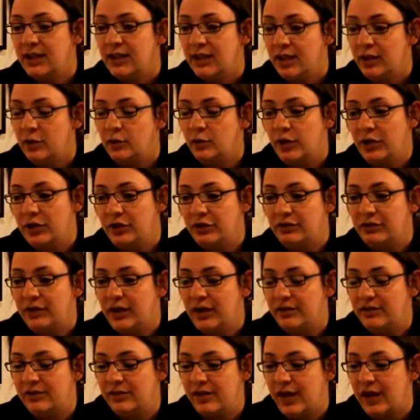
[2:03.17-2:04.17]
and what you
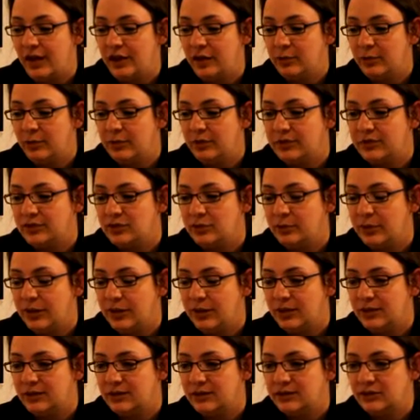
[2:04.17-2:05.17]
find valuable so being
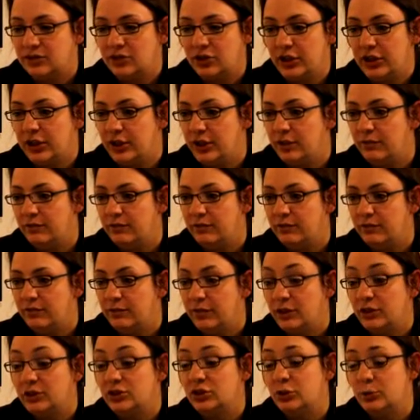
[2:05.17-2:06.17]
a discerning com-
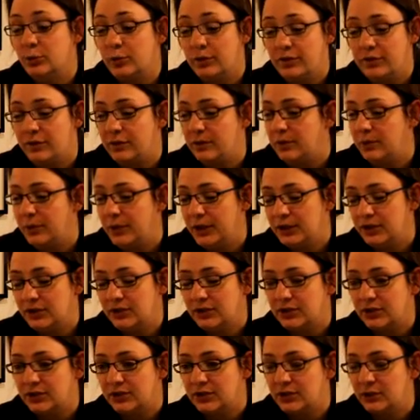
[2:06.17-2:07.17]
consumer of information
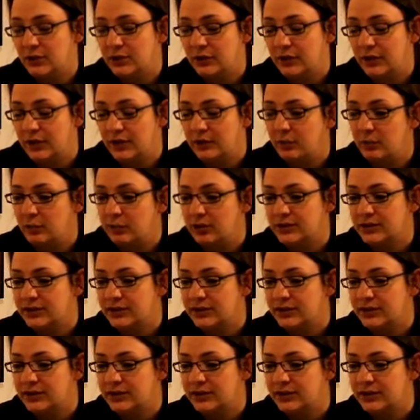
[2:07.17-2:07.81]
is also a really important